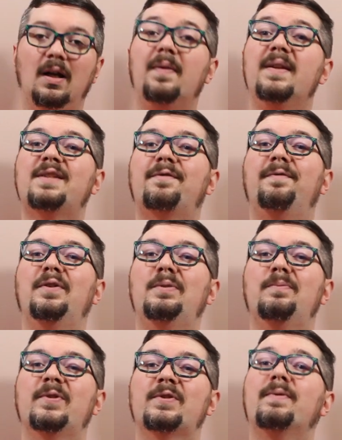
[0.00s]
This
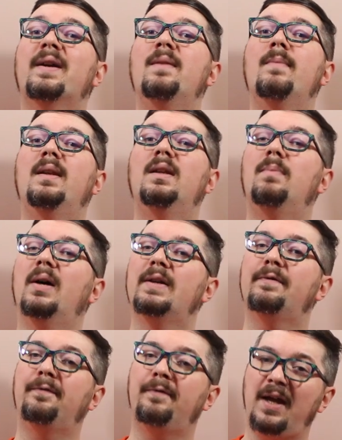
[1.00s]
film was recommended by a
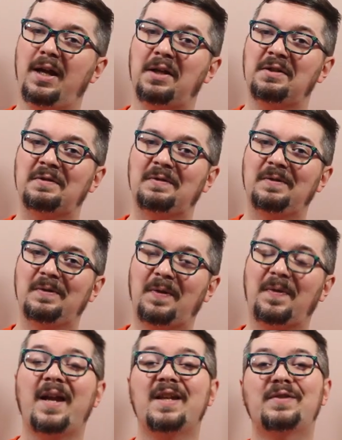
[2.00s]
fan.
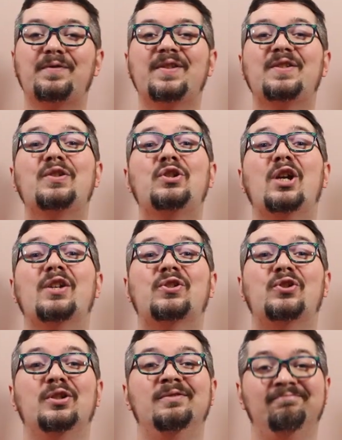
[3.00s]
Thanks for the
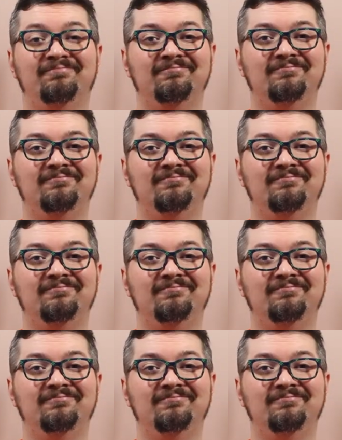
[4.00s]
suggestion.